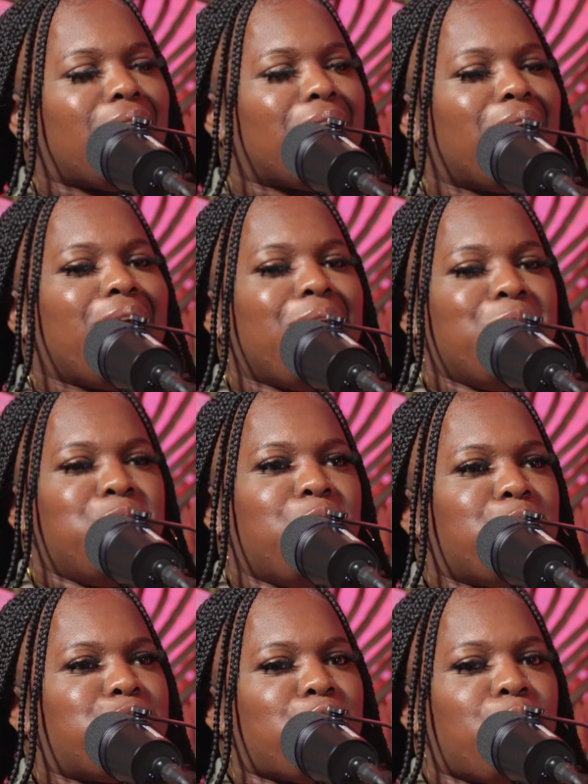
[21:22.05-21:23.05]
Like,
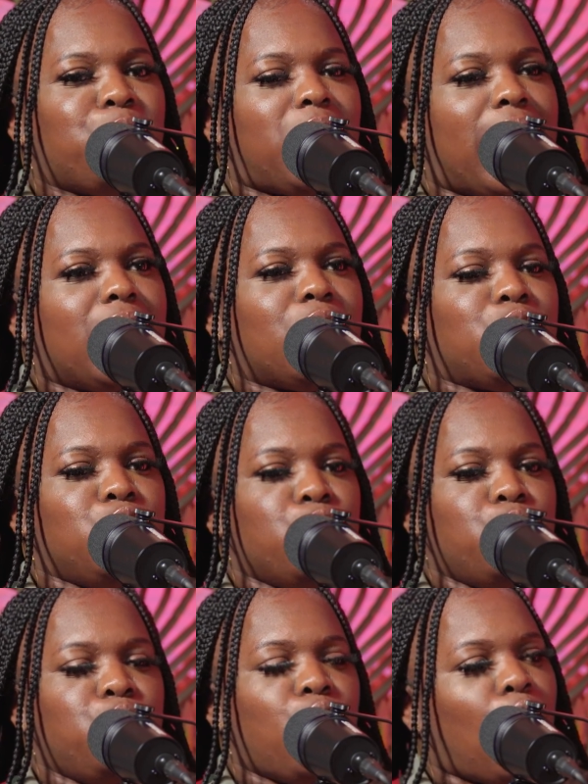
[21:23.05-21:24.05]
so like,
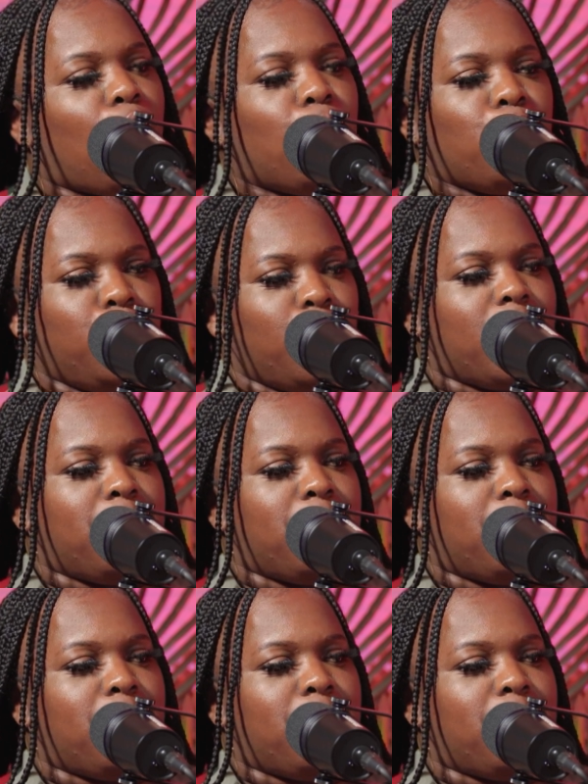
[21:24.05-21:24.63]
who you want to